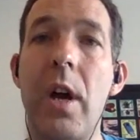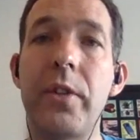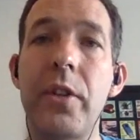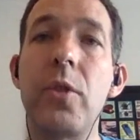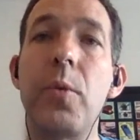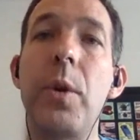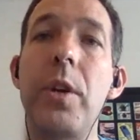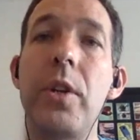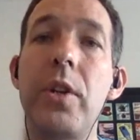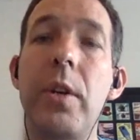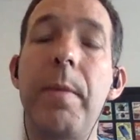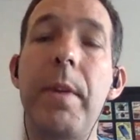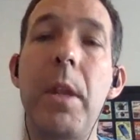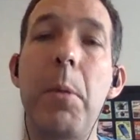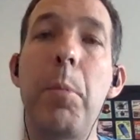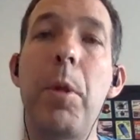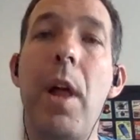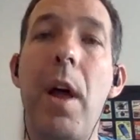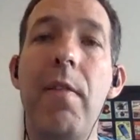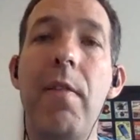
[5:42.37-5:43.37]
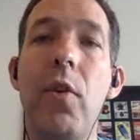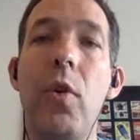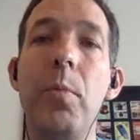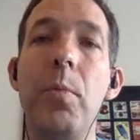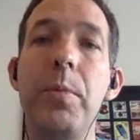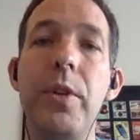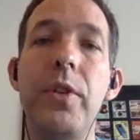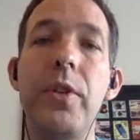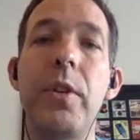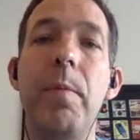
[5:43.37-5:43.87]
to switch some of the platforms
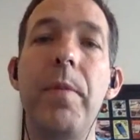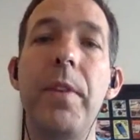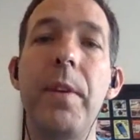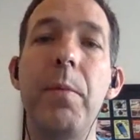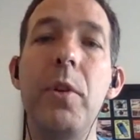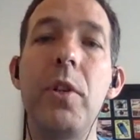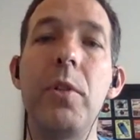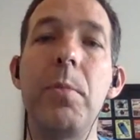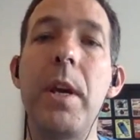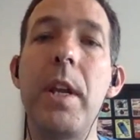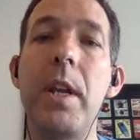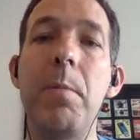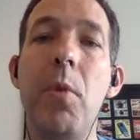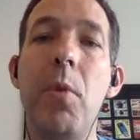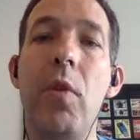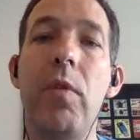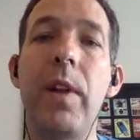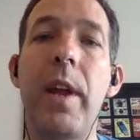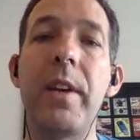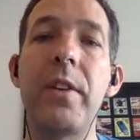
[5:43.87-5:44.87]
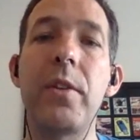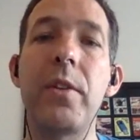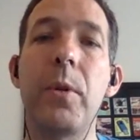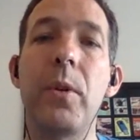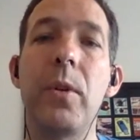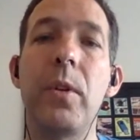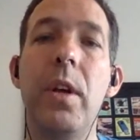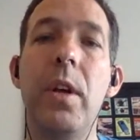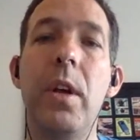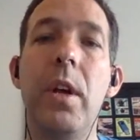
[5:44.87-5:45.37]
to something which made it more flexible.